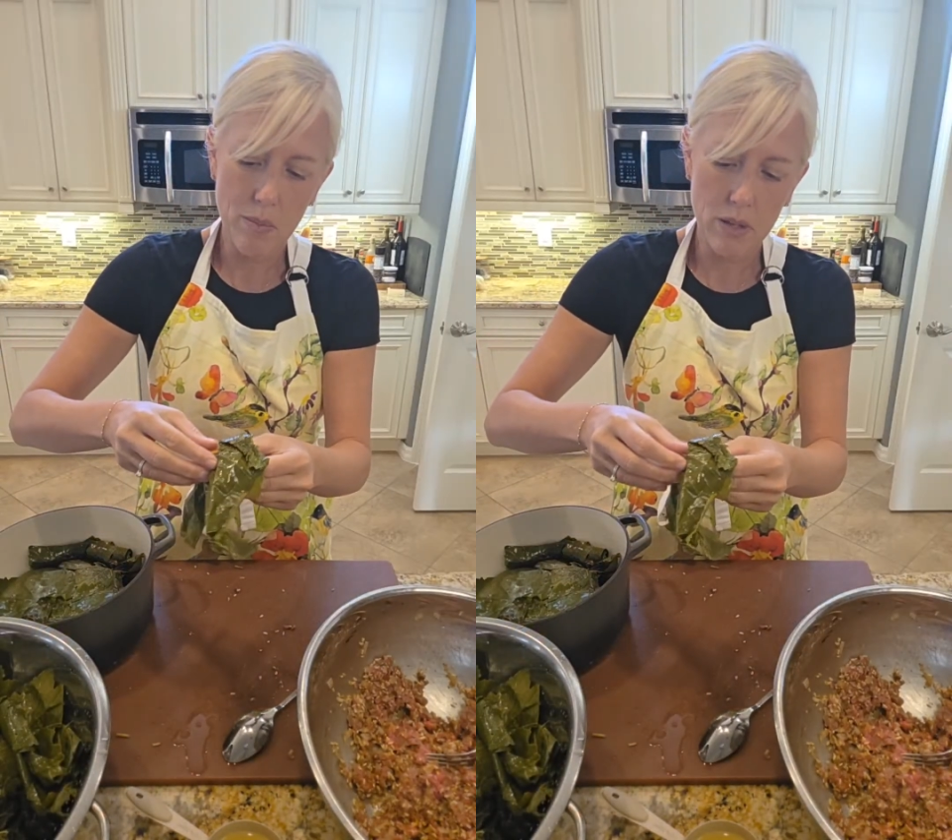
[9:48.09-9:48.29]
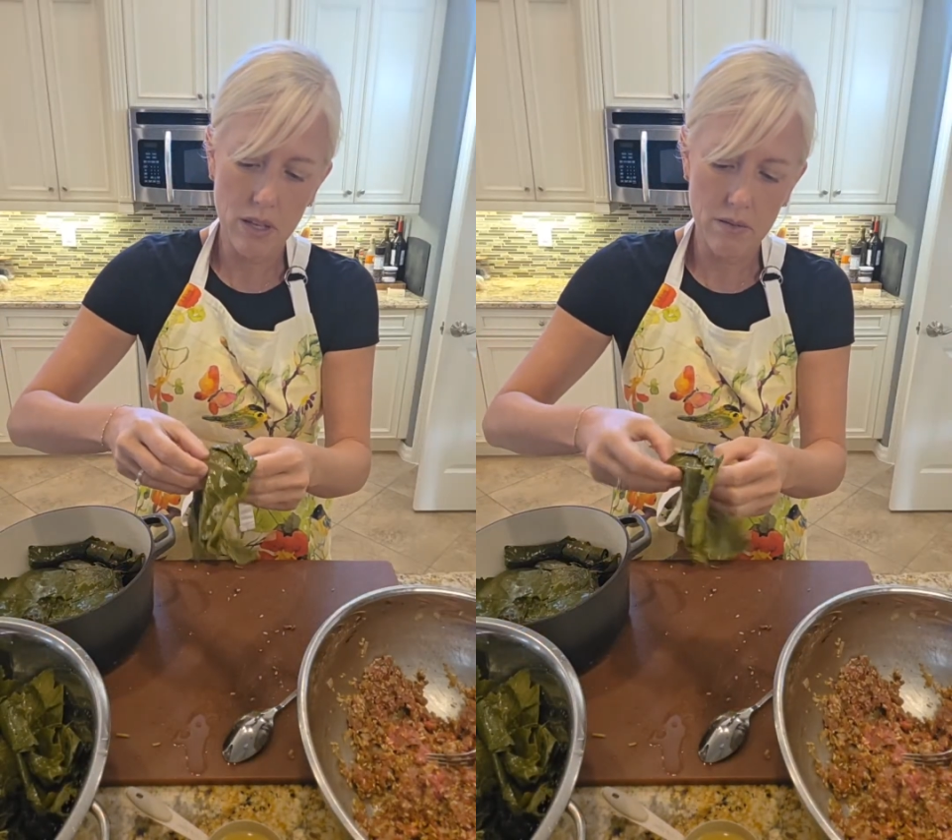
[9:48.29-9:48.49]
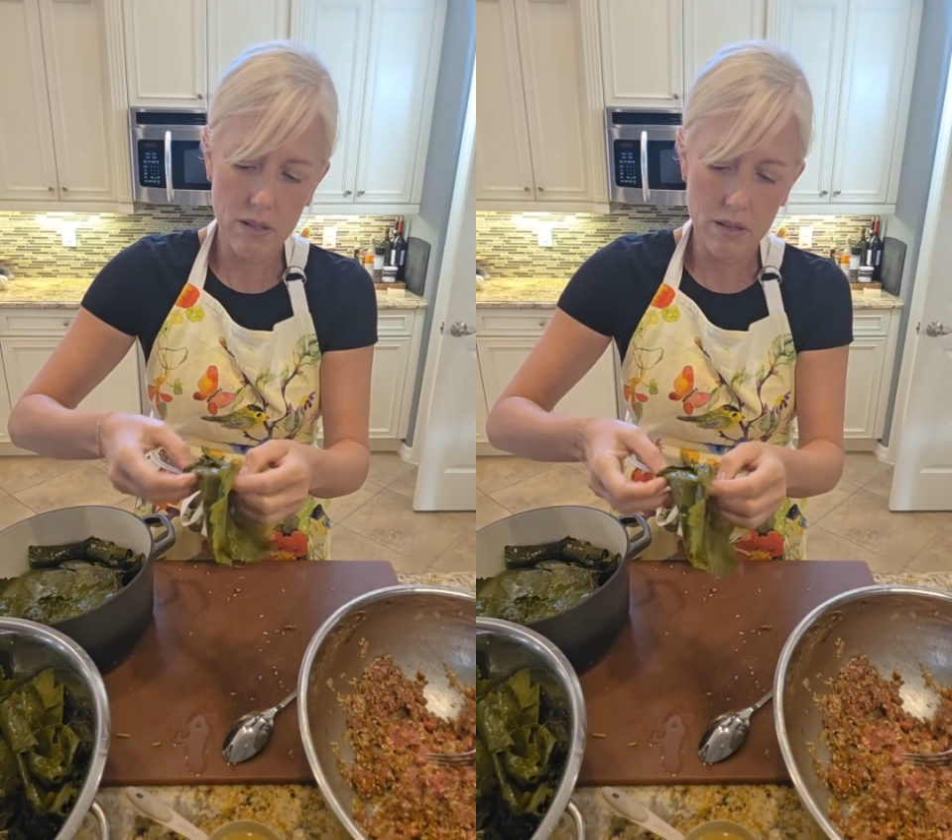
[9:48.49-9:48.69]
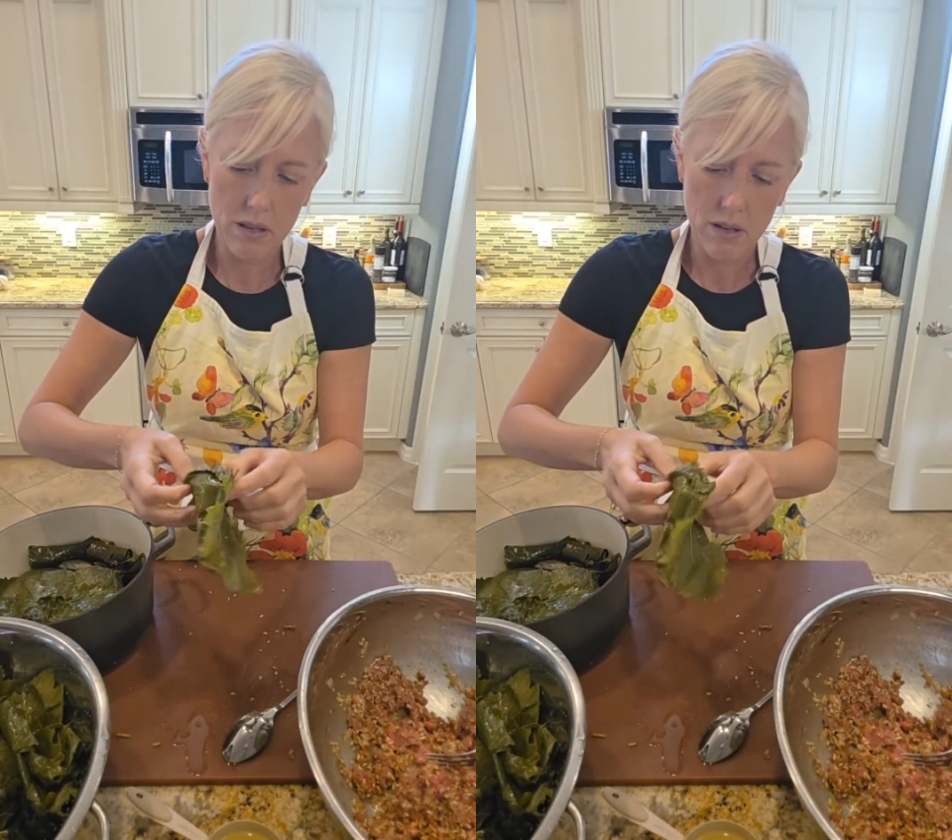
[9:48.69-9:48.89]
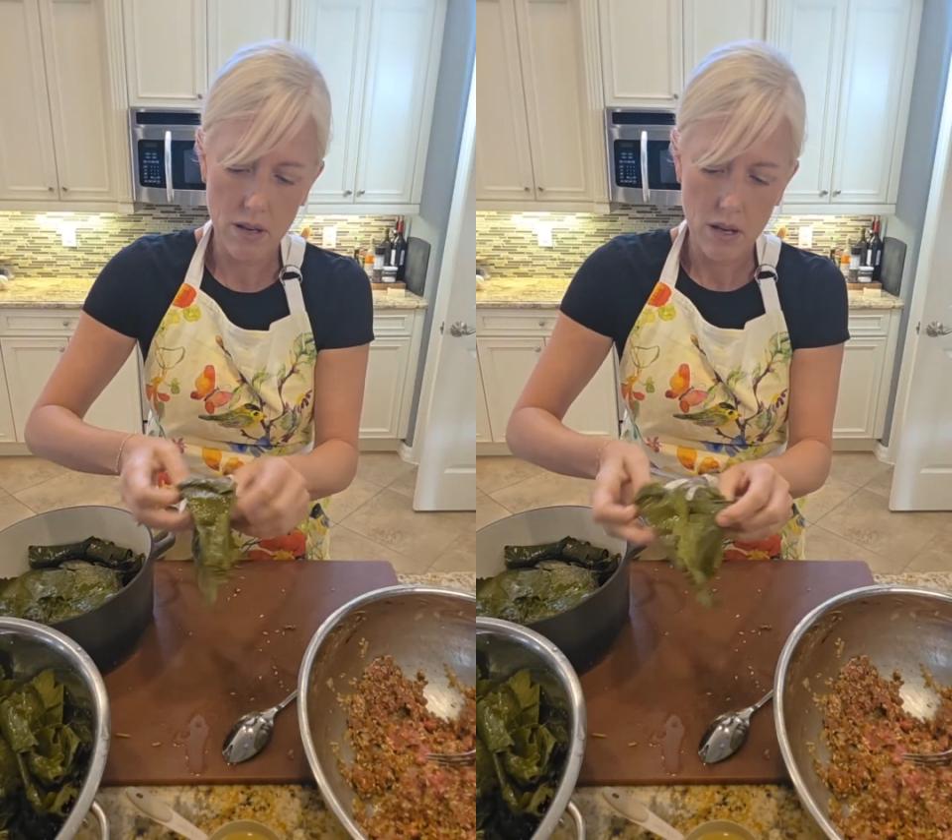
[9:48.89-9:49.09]
leaves
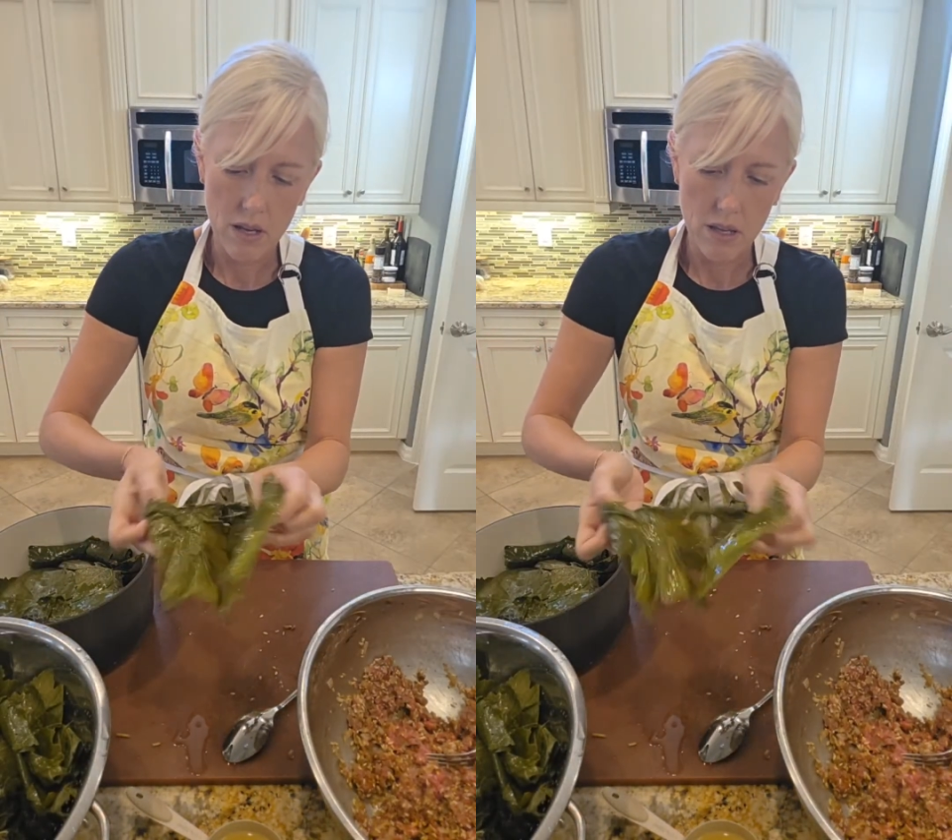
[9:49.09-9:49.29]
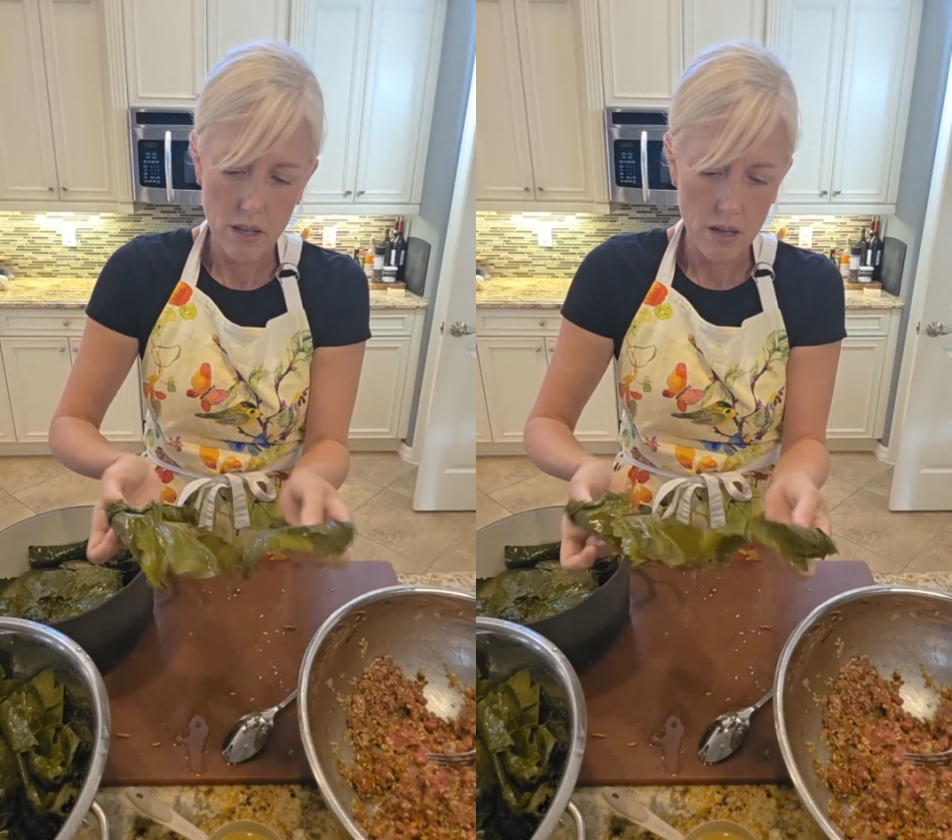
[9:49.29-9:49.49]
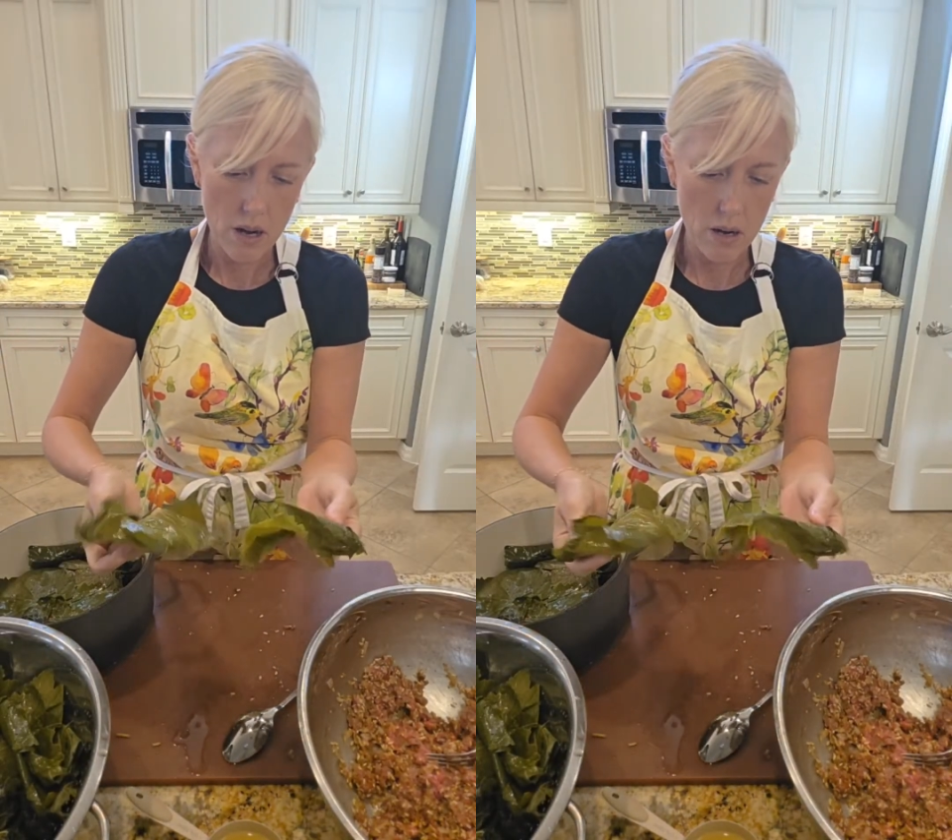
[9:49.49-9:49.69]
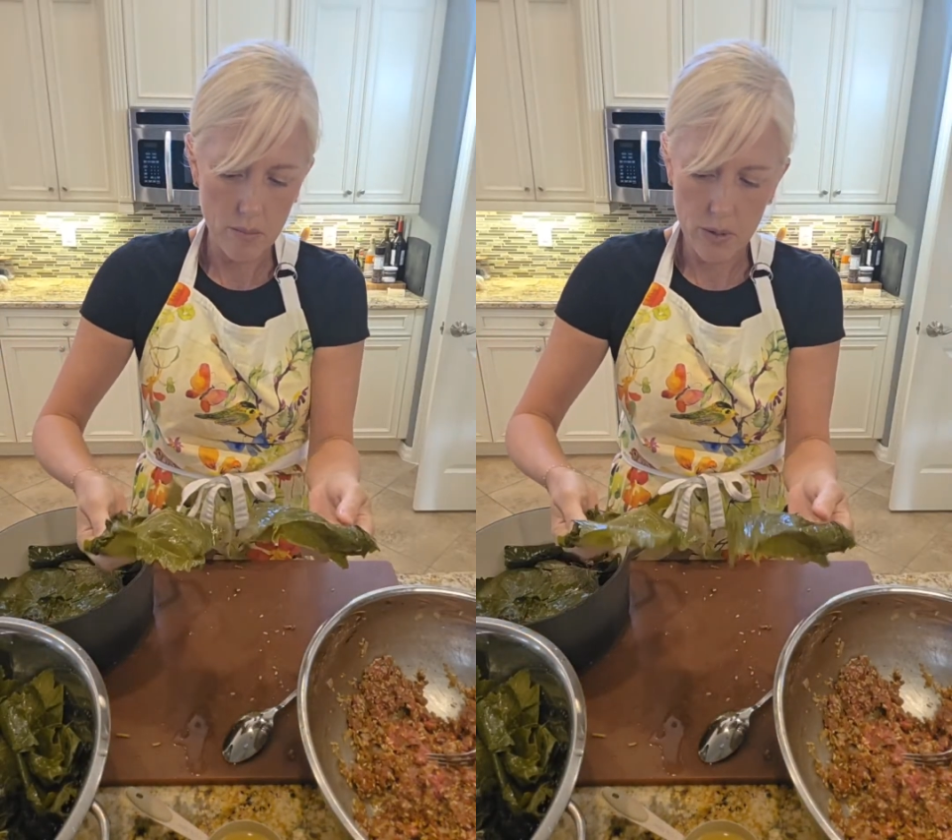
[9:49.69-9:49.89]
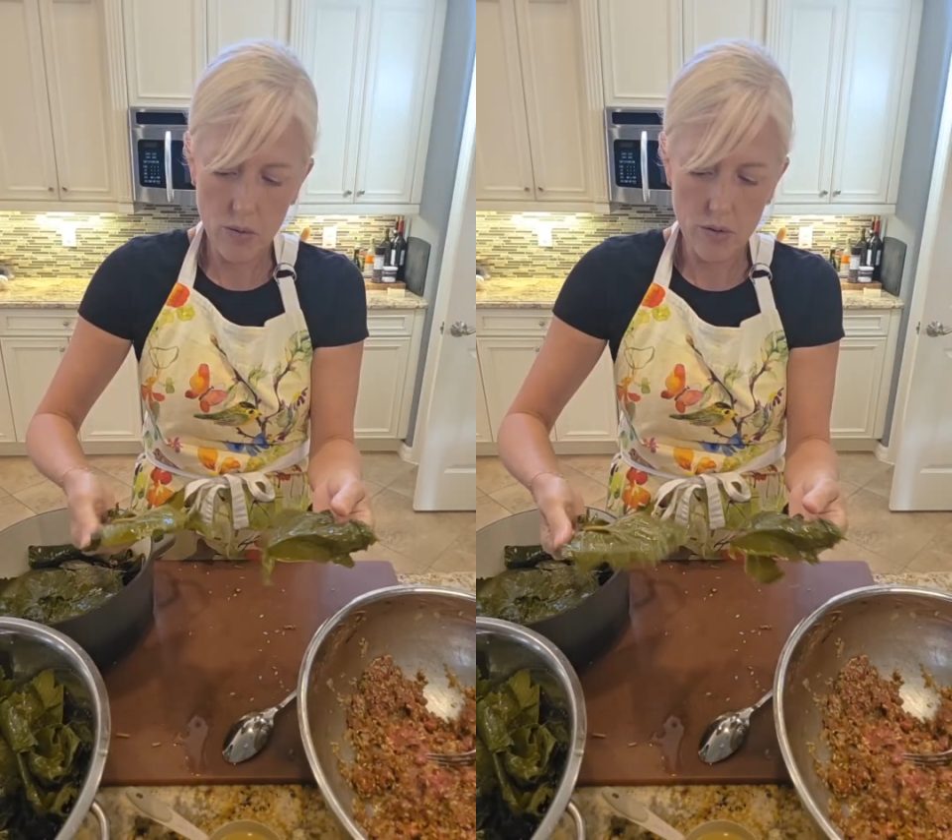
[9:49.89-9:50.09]
are
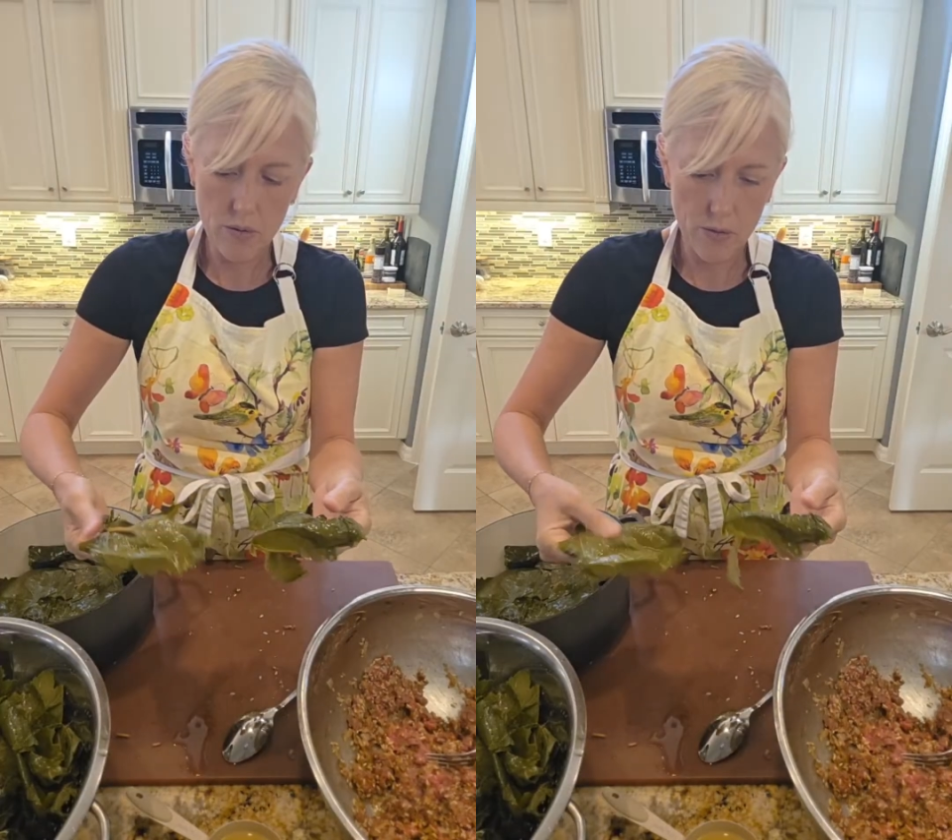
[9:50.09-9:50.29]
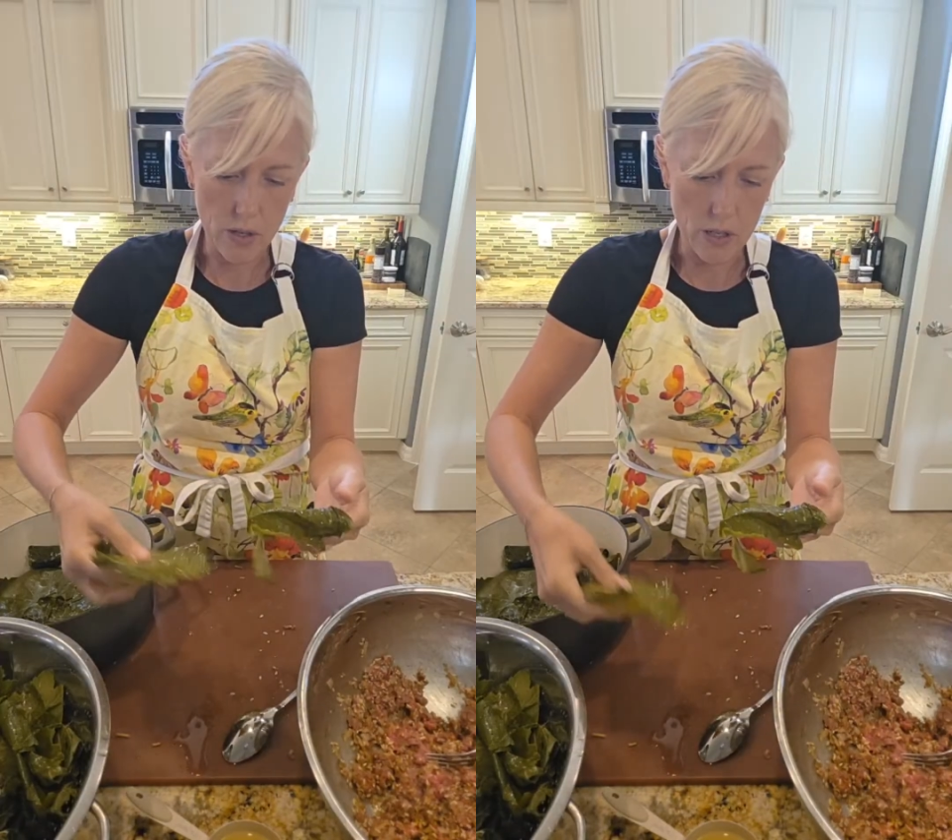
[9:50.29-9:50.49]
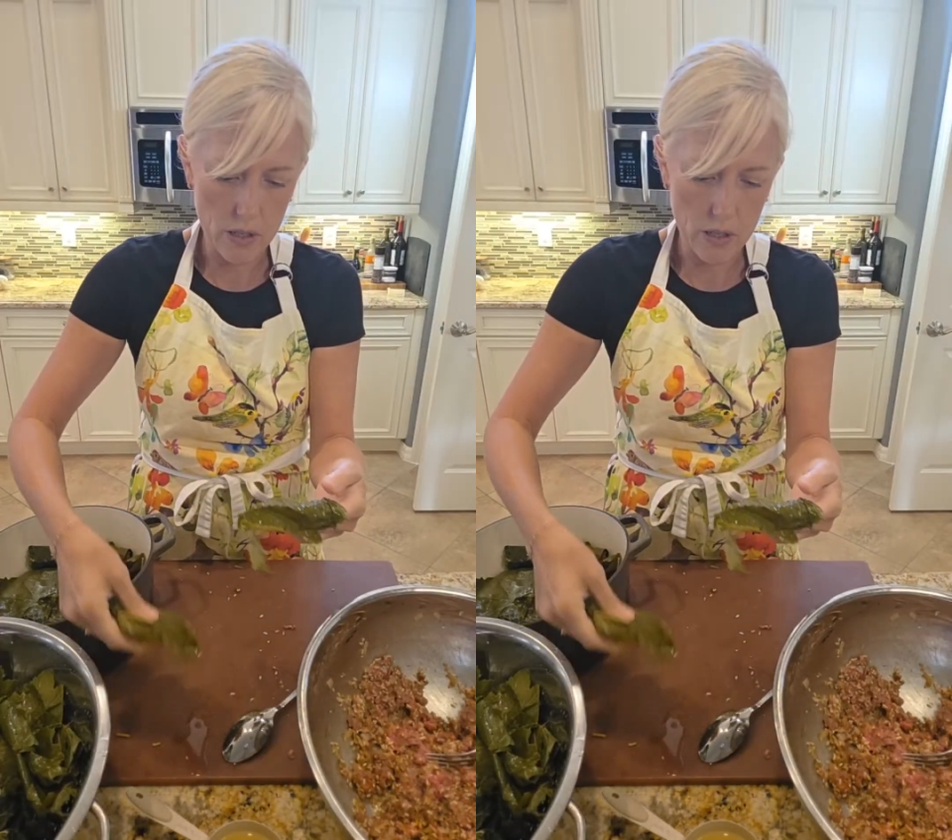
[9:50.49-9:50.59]
beautiful.